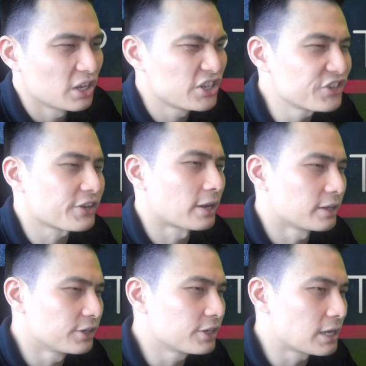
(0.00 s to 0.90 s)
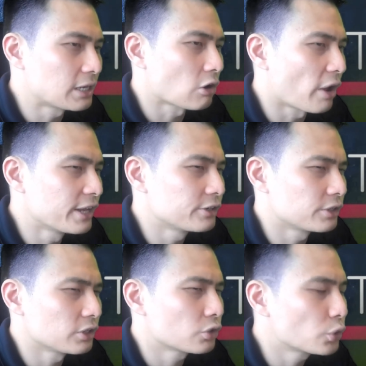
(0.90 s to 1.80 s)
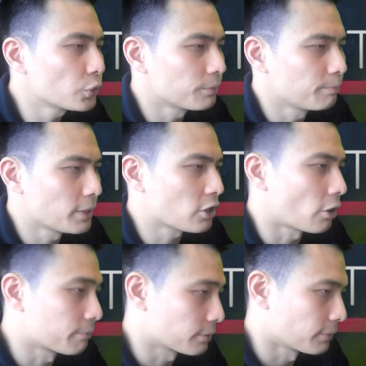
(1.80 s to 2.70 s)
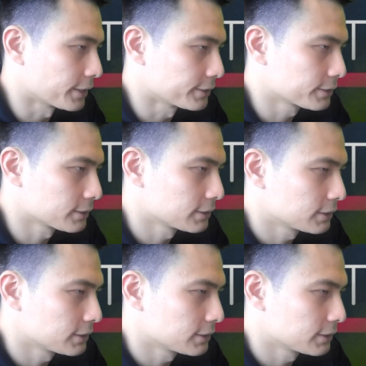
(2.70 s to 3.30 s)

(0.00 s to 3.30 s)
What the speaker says: this can indicate your engine could be compromised.